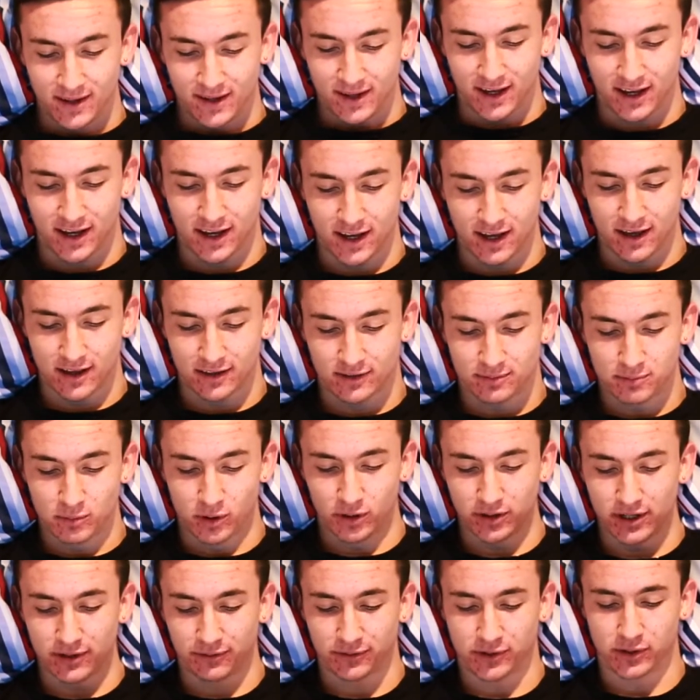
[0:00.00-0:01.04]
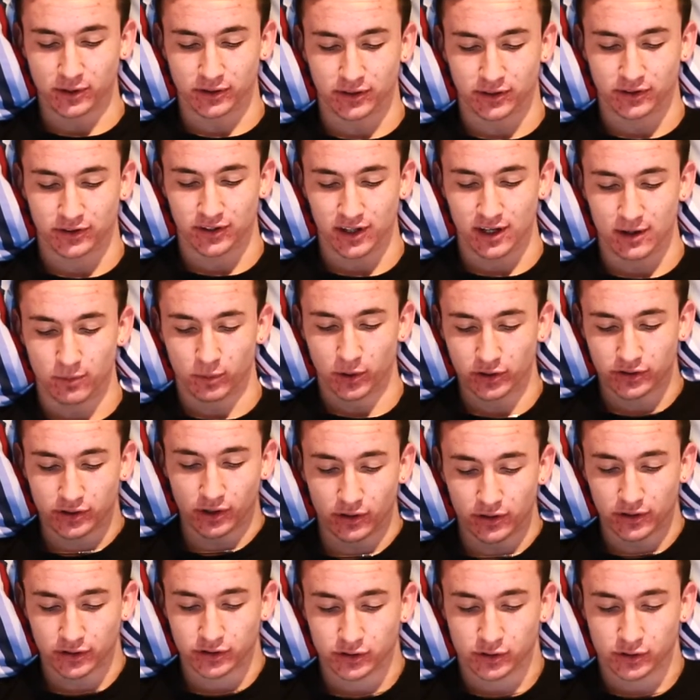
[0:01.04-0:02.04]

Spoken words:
It's more difficult to see what's on the